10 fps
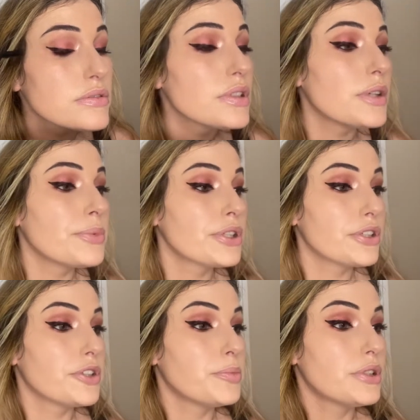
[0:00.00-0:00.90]
I'm not
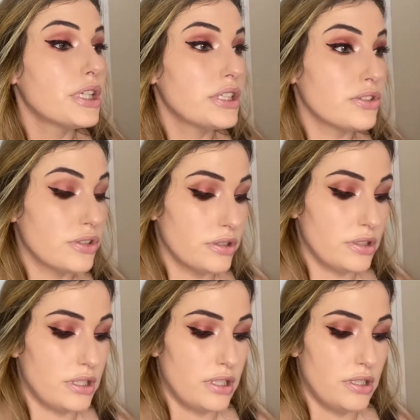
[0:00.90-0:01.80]
going to put lashes on
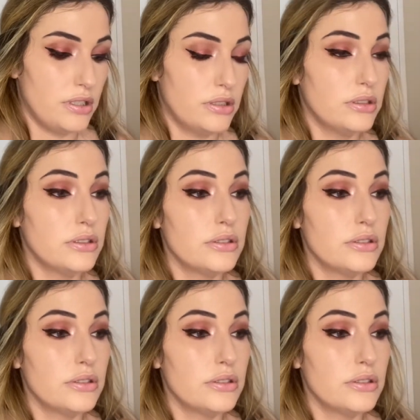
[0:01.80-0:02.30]
now,